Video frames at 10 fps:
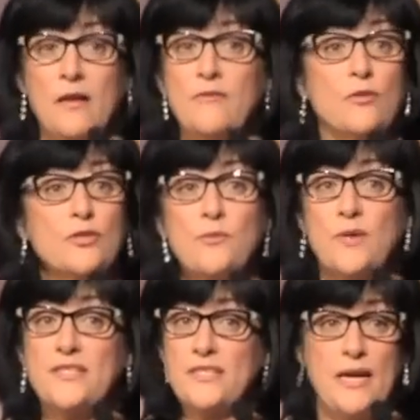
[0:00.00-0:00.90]
Of course, she
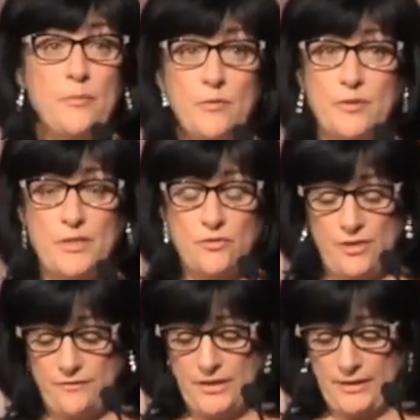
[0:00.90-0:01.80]
wasn't happy with me
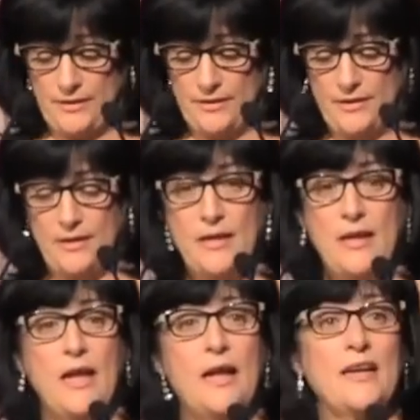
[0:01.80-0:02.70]
drifting,
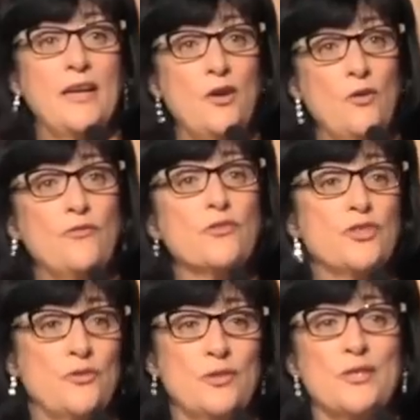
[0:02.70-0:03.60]
and I know for
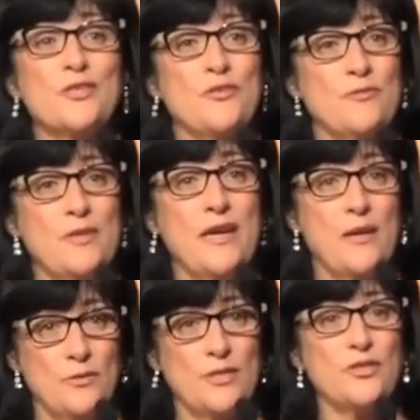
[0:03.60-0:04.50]
sure that she,
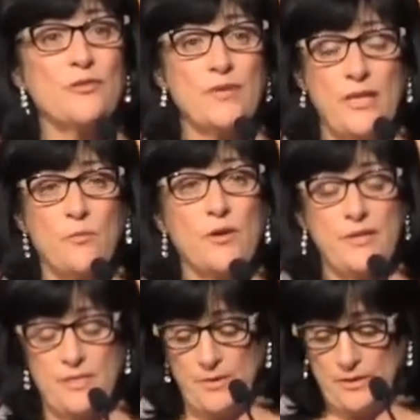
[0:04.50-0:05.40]
now that she really
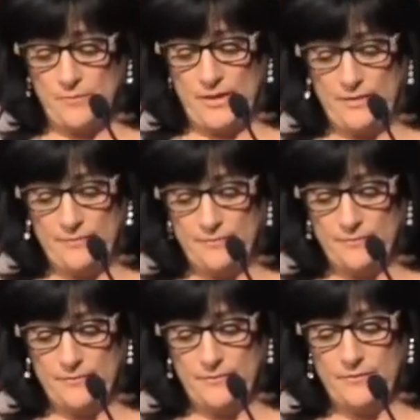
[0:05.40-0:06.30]
worried about me.
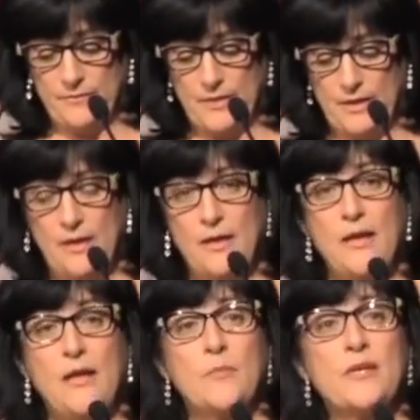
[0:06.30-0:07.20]

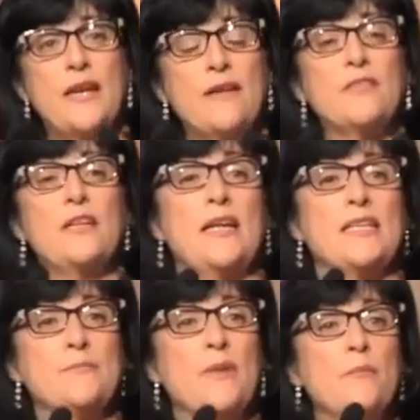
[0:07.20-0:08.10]
But
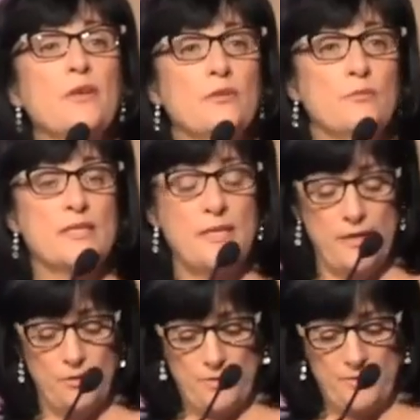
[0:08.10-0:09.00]
nevertheless, my mother was
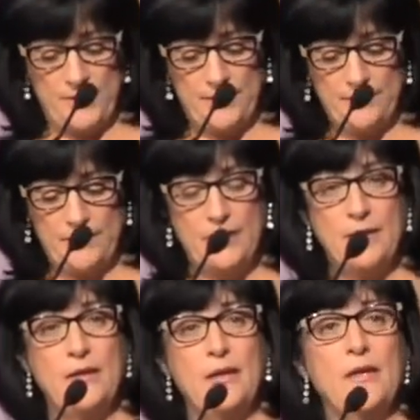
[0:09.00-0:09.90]
clear with me.
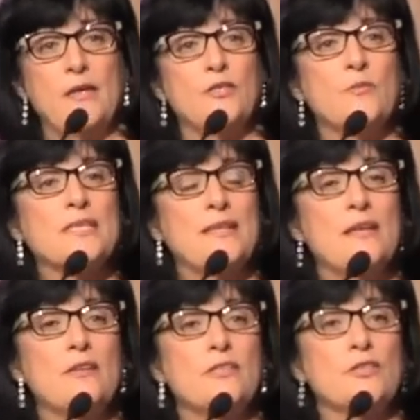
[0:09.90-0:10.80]
She was
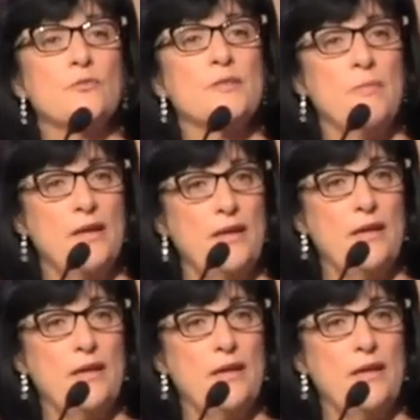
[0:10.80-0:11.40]
clear that it was my